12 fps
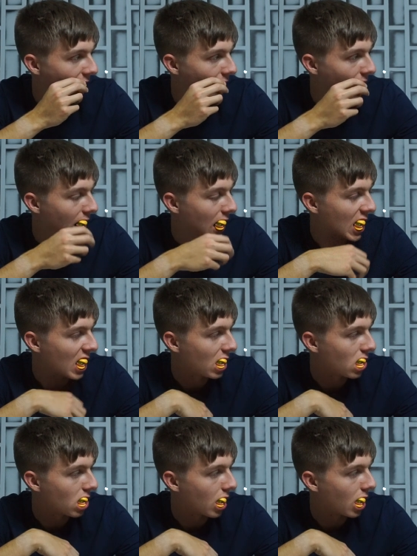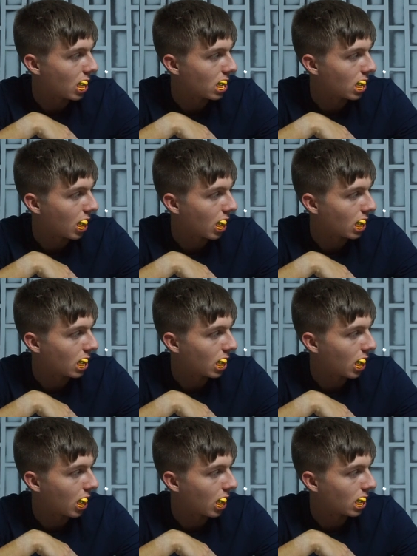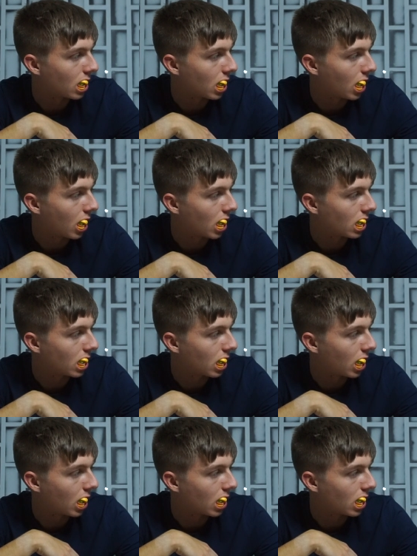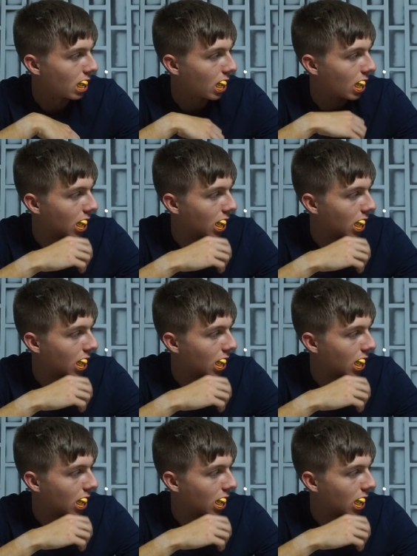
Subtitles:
Nothing is said.